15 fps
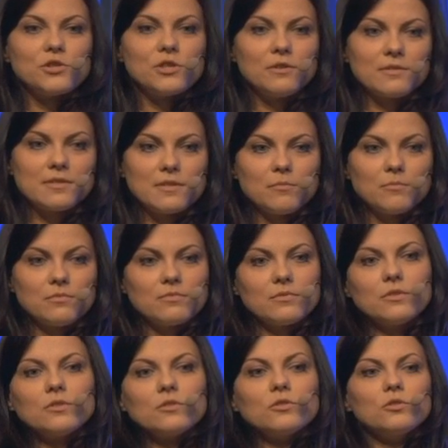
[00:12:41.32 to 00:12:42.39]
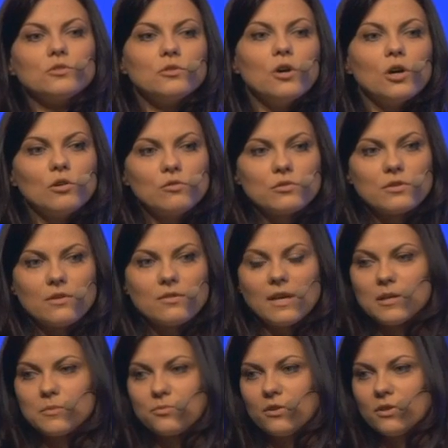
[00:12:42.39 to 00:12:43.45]
achieved some good goals on
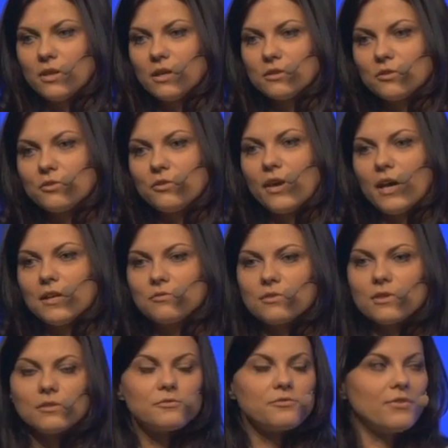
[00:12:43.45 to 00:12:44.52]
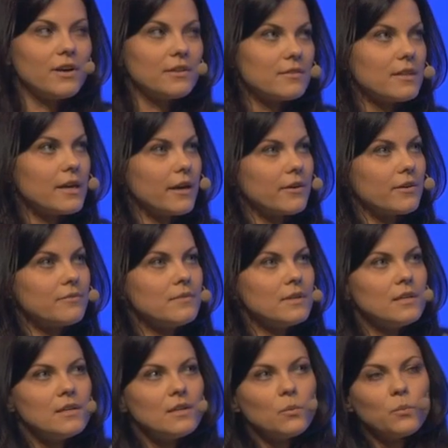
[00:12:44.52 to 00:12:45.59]
that product or you had real fun there.
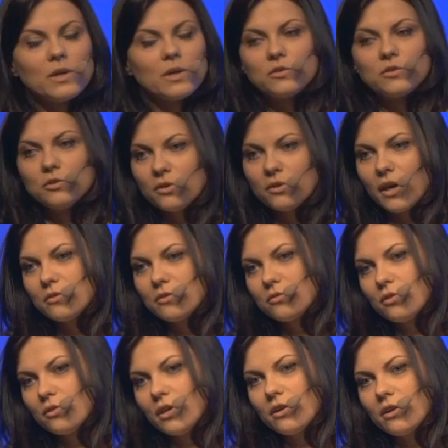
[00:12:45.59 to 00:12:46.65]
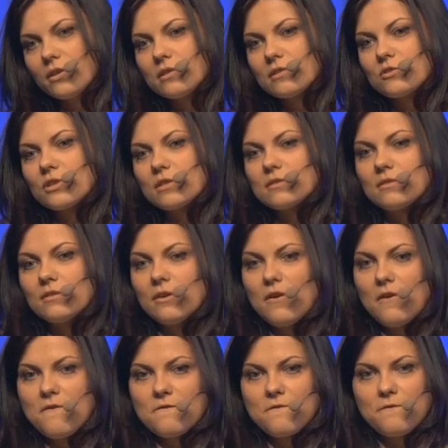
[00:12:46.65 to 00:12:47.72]
What you can do here is just
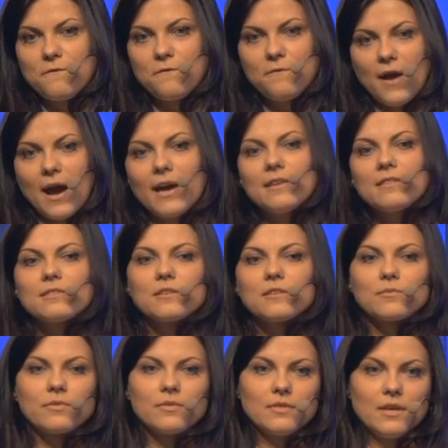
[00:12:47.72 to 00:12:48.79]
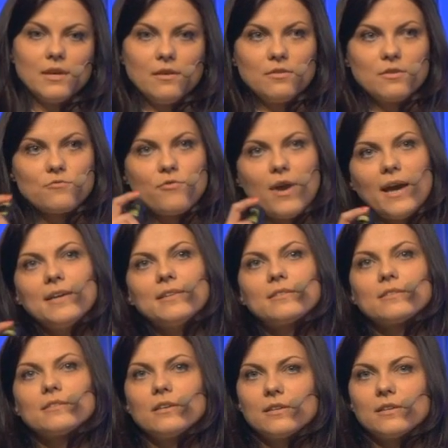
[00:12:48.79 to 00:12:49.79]
find the right